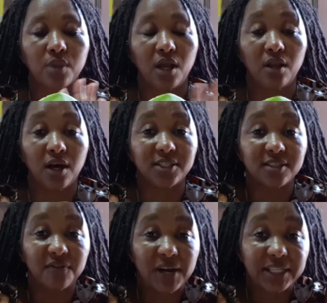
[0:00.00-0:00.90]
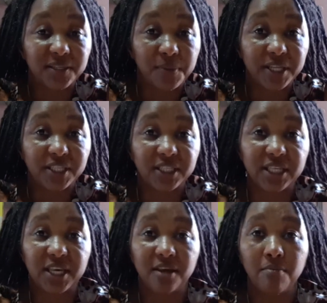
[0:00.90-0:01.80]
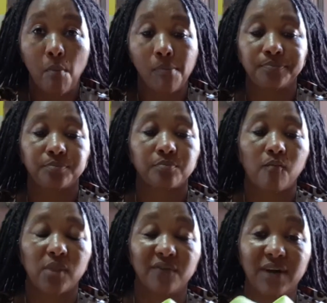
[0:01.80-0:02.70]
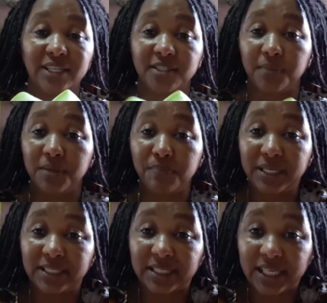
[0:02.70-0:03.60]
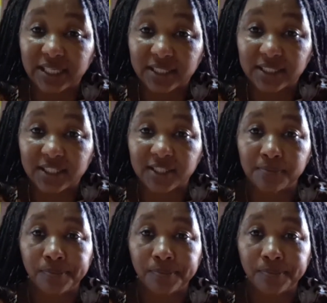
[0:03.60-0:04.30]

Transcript: lots of vitamin C, vitamin B6,